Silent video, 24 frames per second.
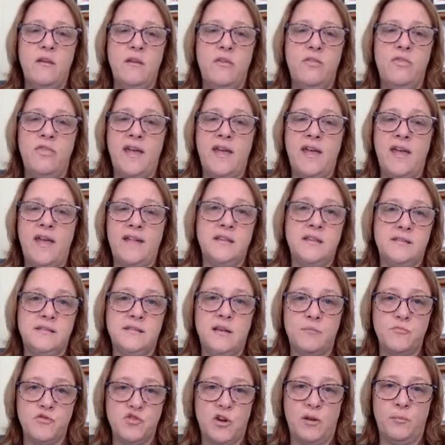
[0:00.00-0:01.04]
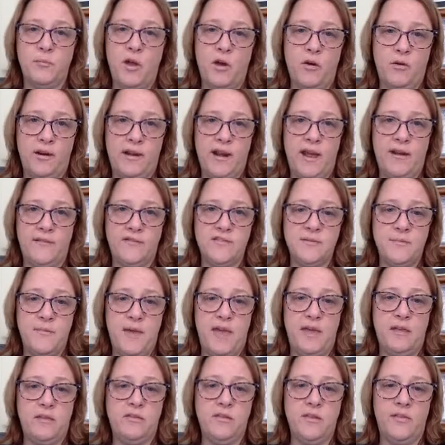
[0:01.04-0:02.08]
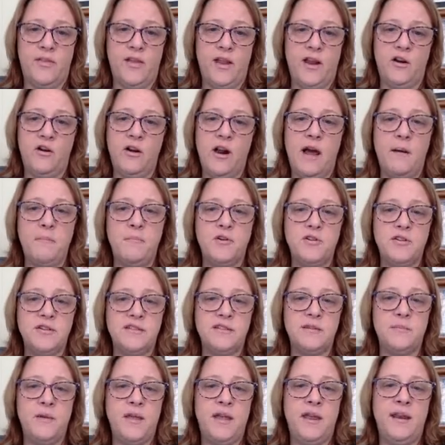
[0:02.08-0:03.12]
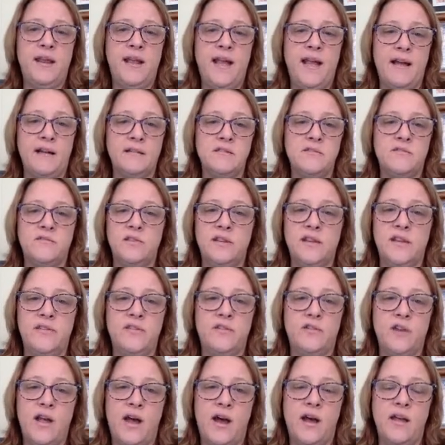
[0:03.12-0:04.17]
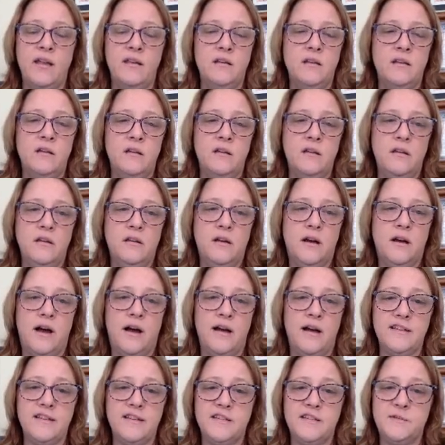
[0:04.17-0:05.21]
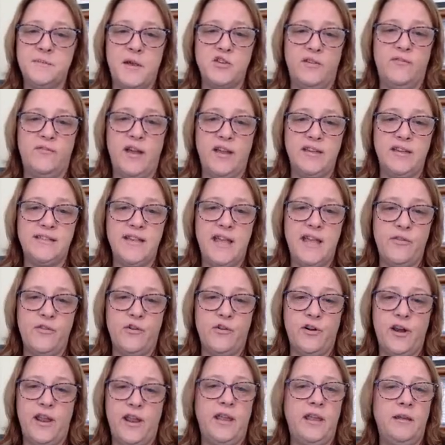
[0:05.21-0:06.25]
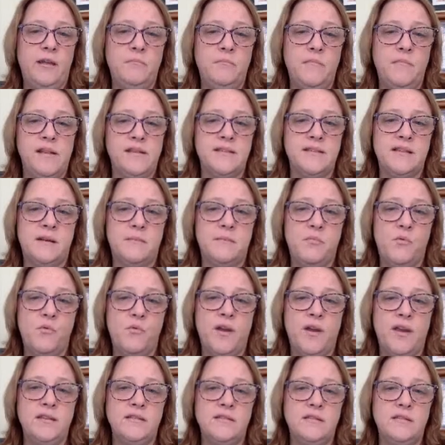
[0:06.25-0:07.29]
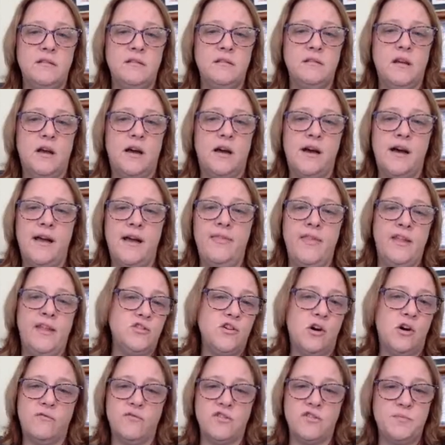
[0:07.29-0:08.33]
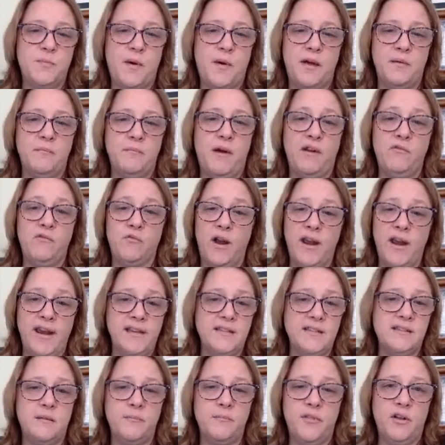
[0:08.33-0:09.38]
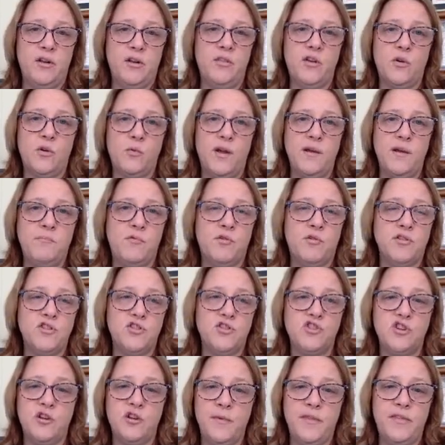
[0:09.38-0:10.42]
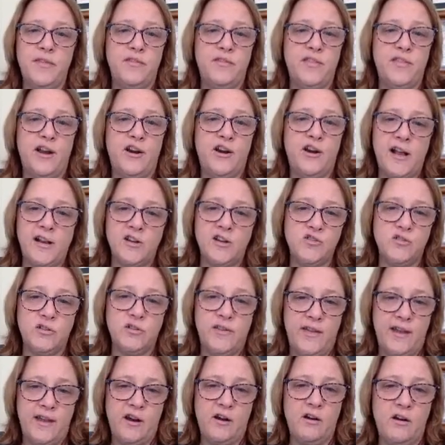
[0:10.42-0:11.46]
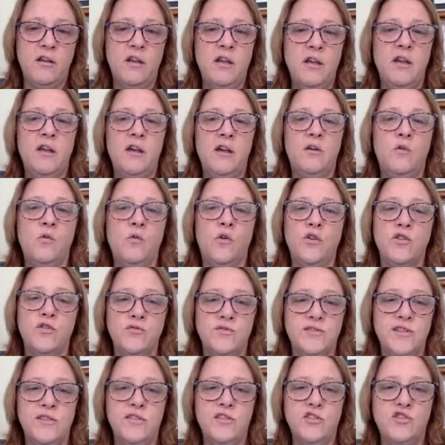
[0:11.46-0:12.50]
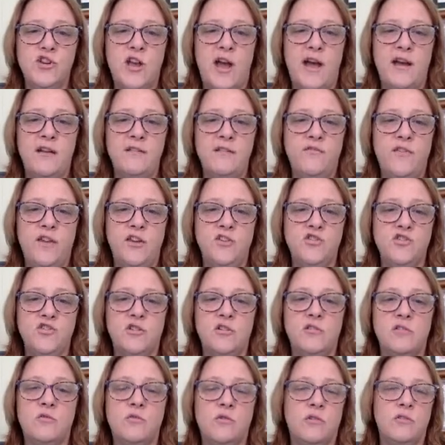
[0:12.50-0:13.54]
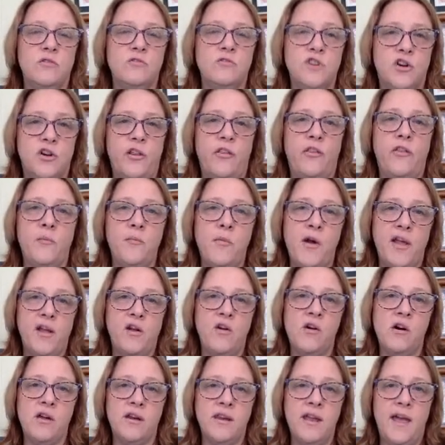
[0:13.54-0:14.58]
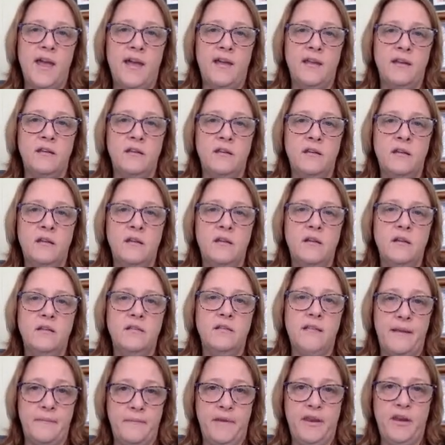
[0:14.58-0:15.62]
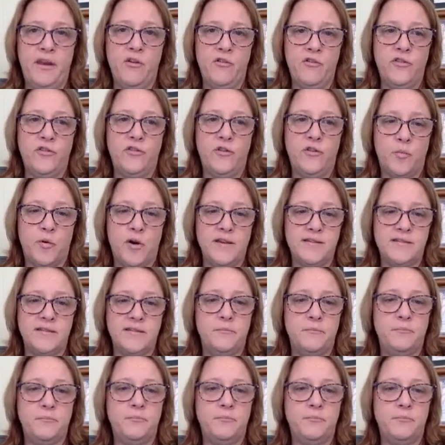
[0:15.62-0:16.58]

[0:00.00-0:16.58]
that's the assumption I'm going to have to make, that they are not participating actively. They're not, especially if I say their name at some point, and they don't respond by writing something on their whiteboard to show me that they are actually there, or using the chat feature, or turning their mic on and letting me know that they're present.